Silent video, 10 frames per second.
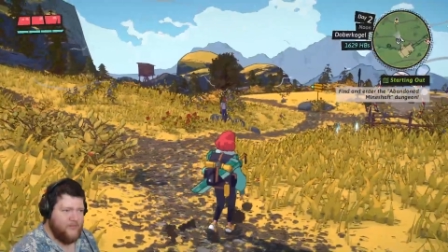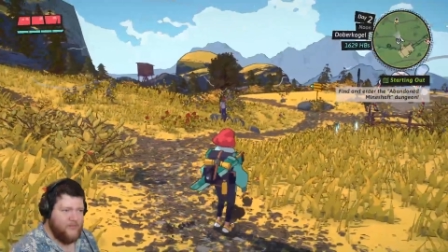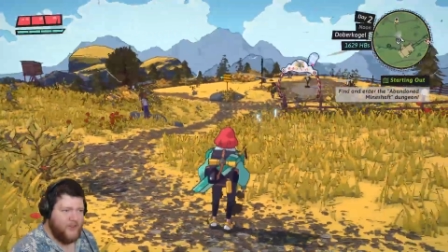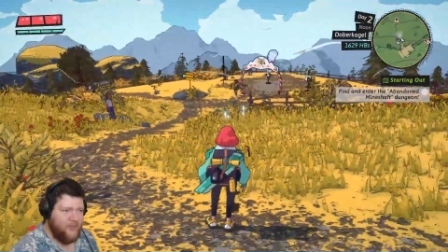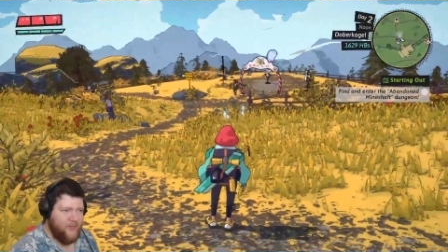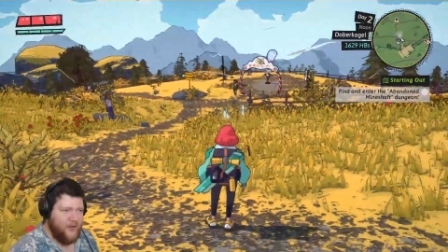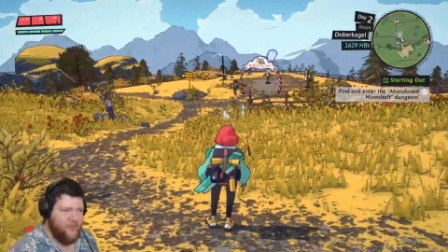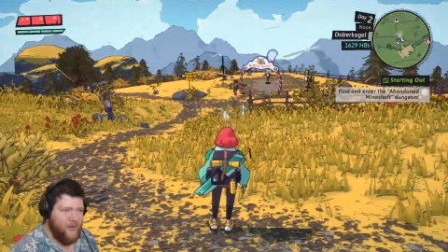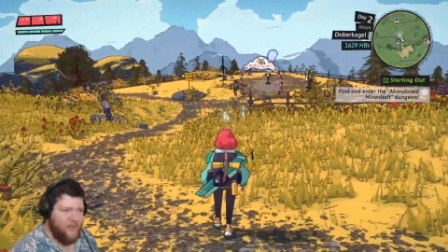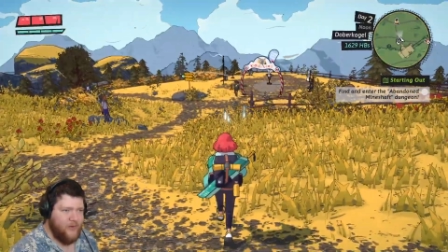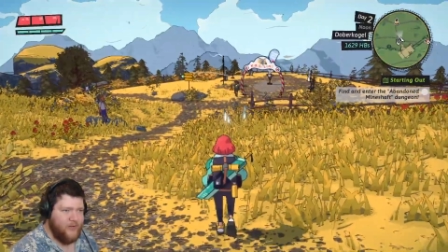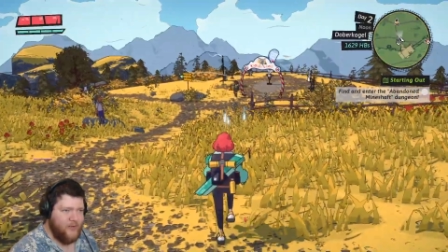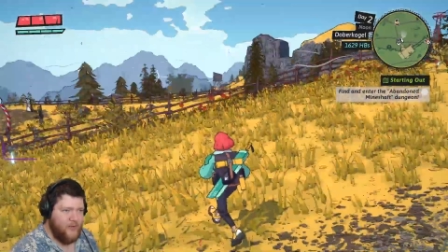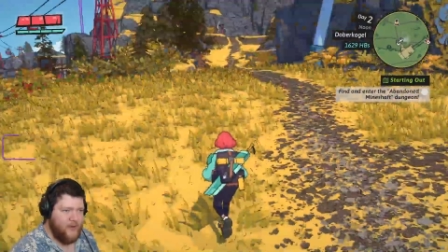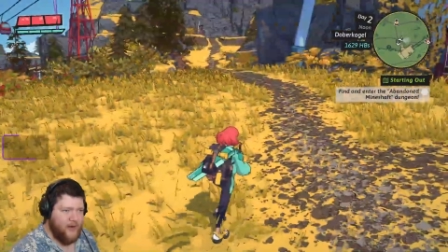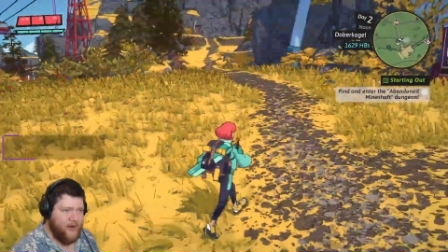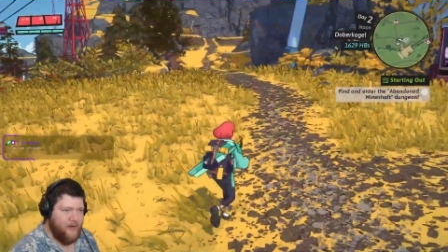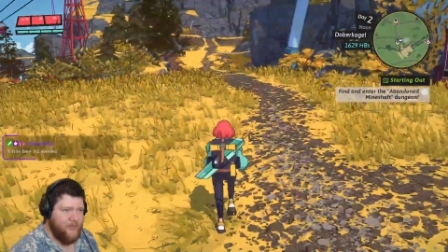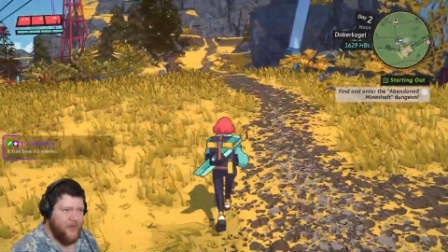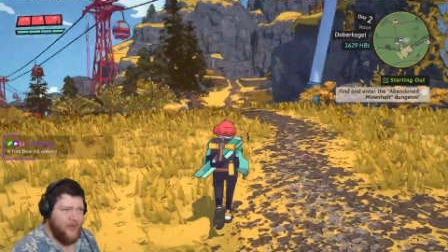it's my PP or something. I don't
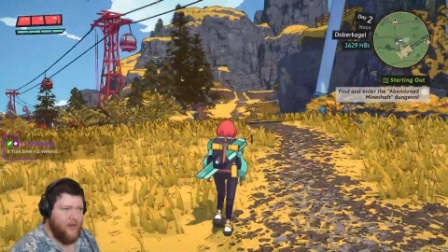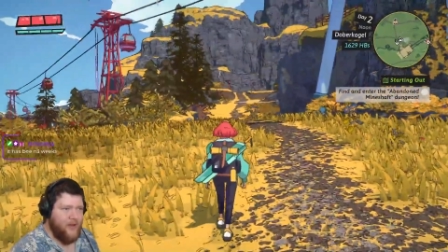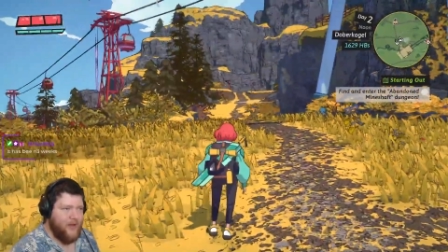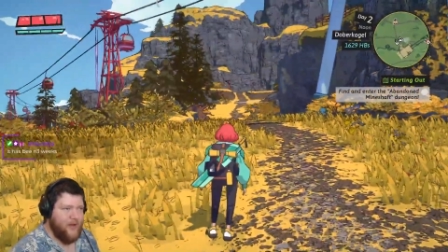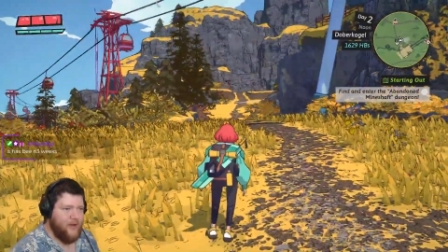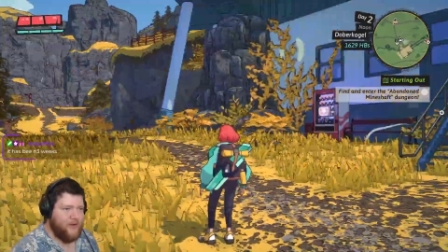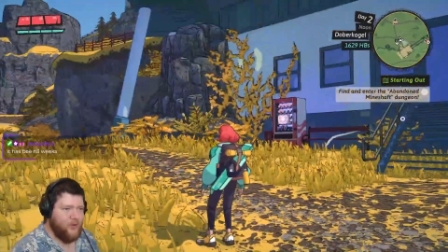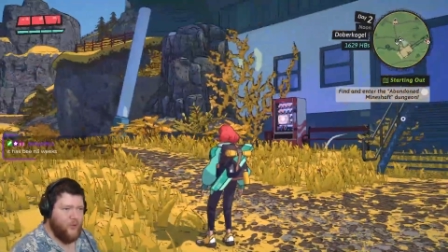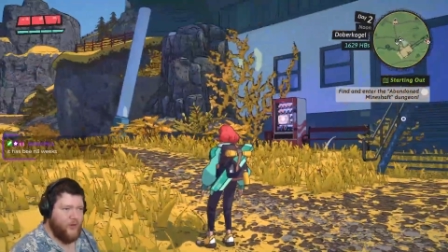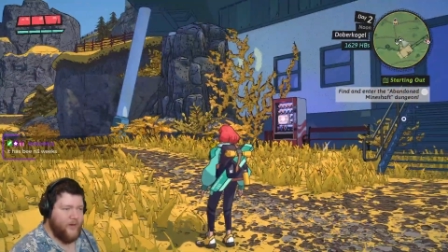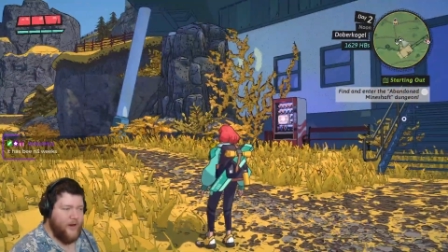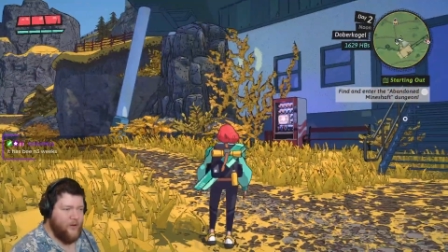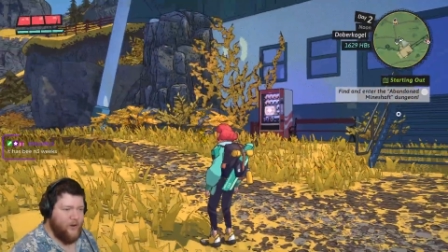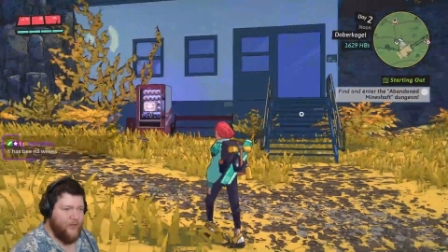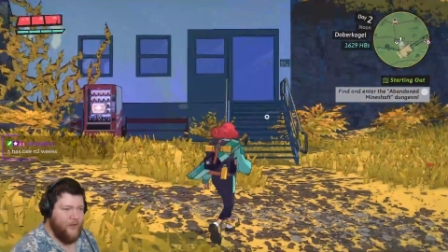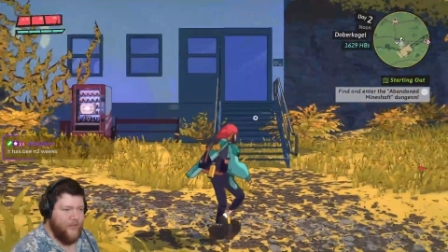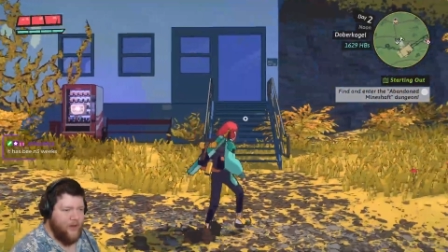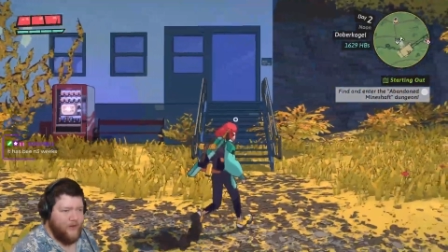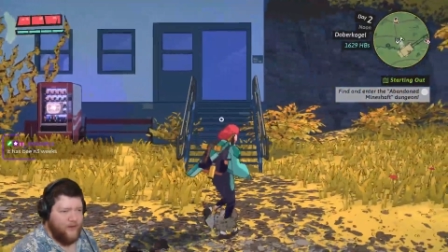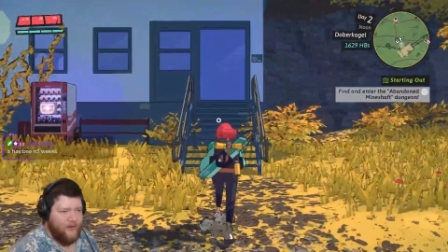know. Uh, so we are now on the
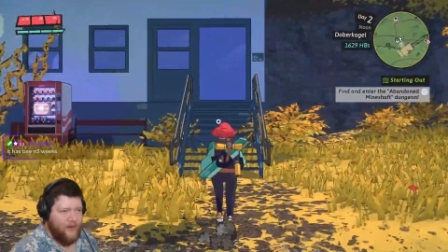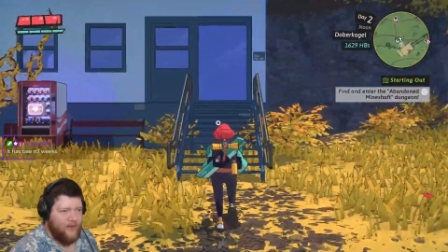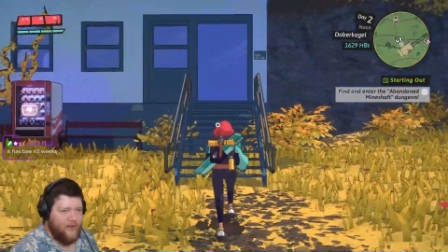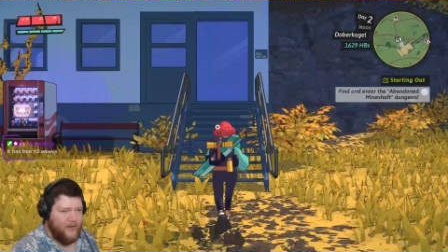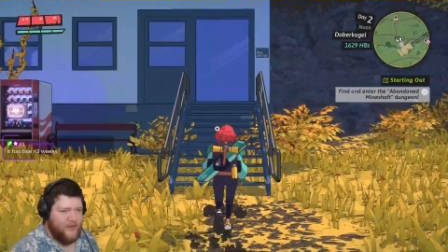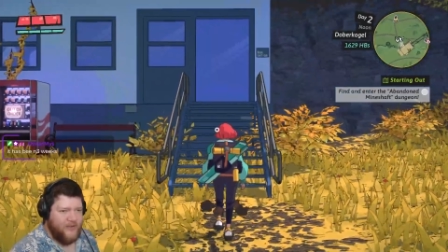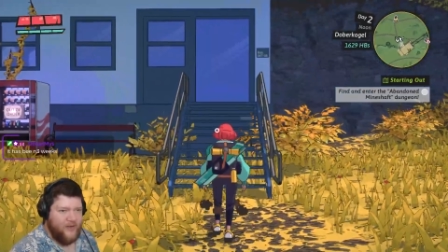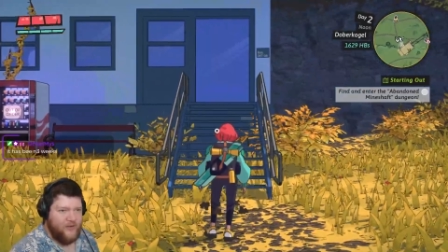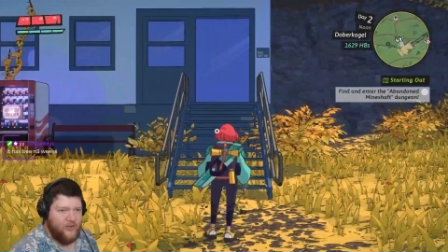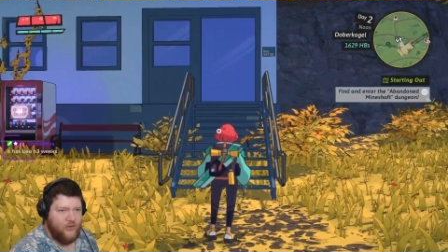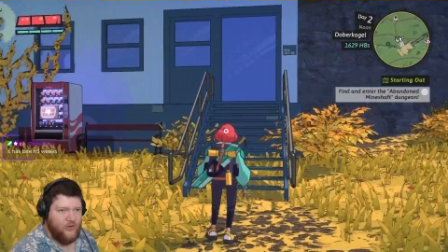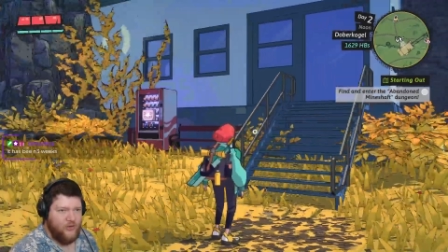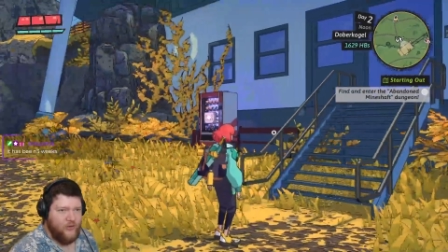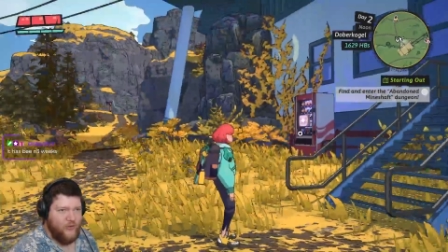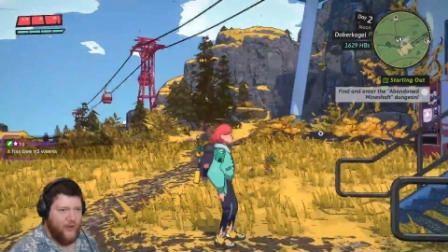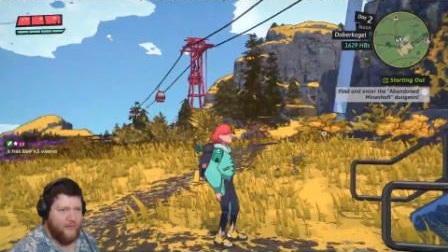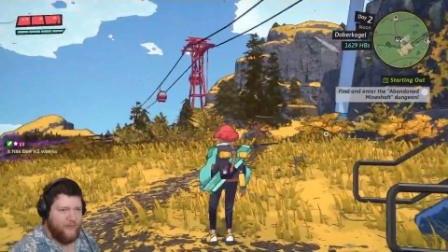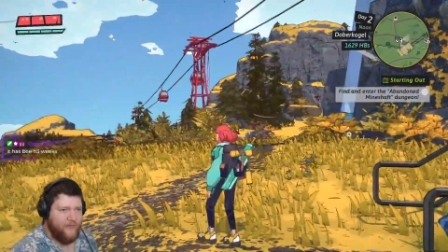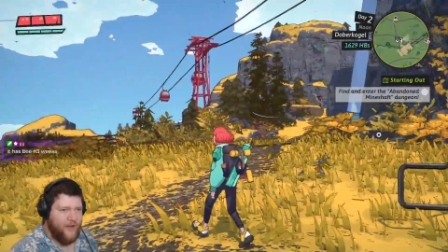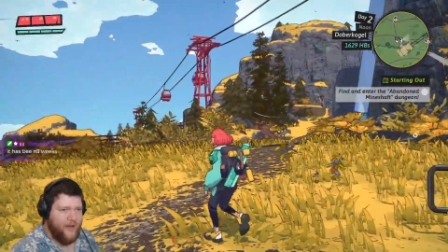mountain, and they said to go and
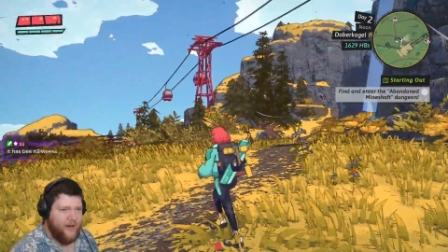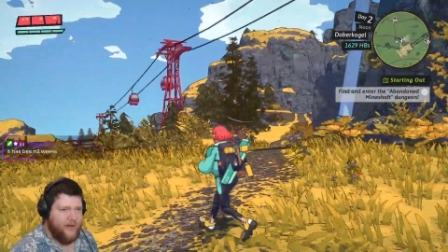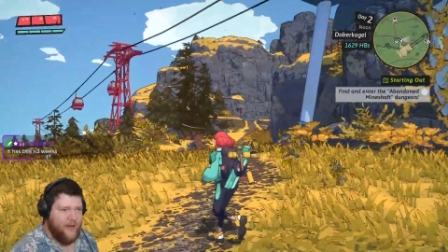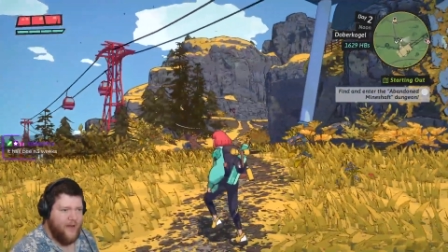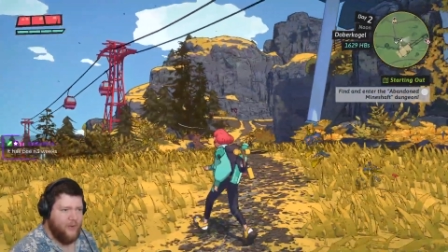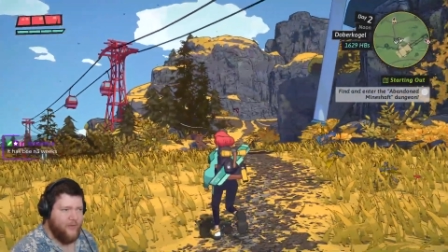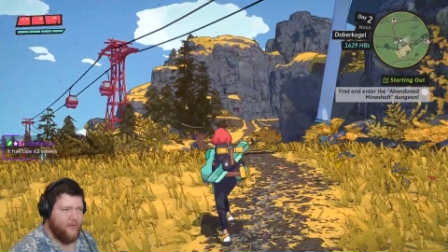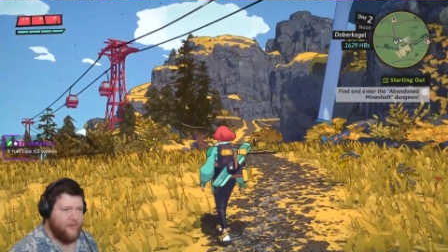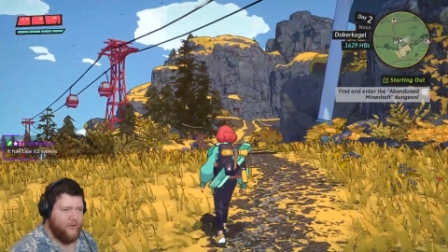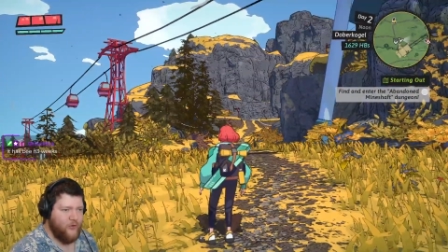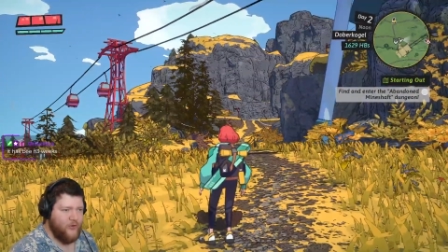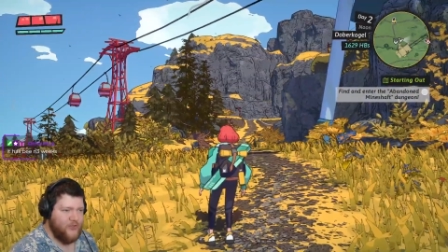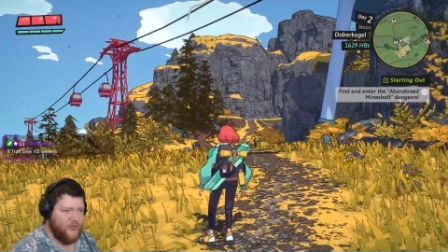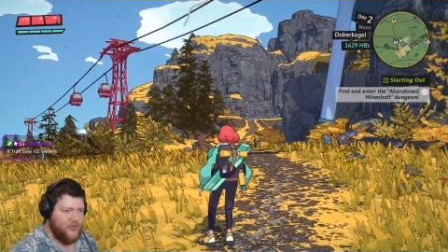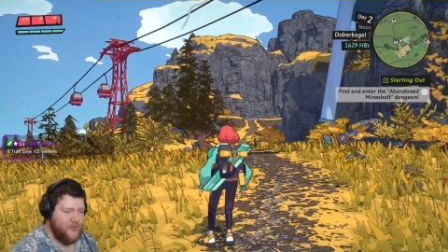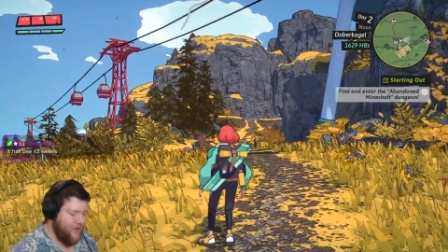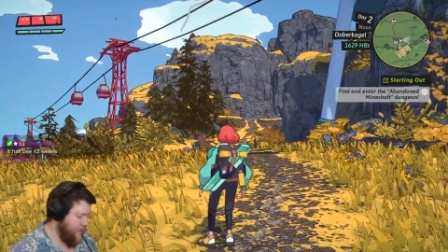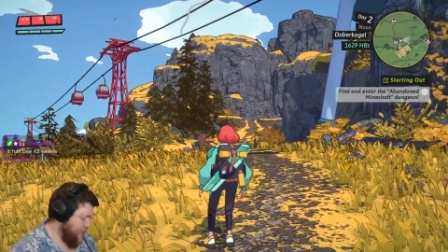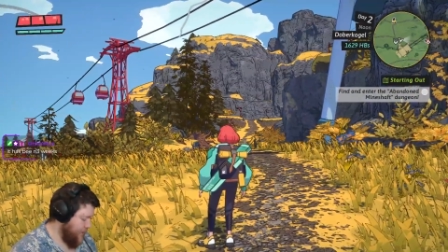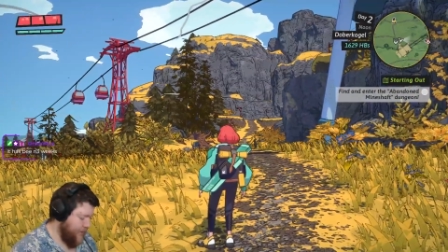find our first.
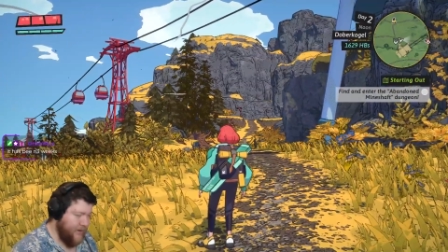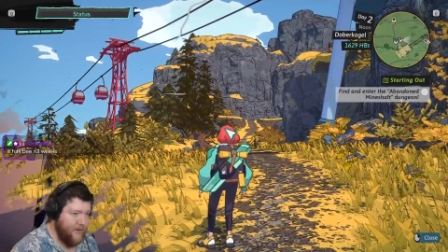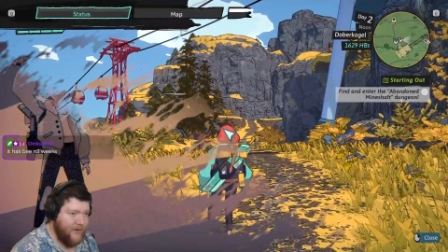Uh,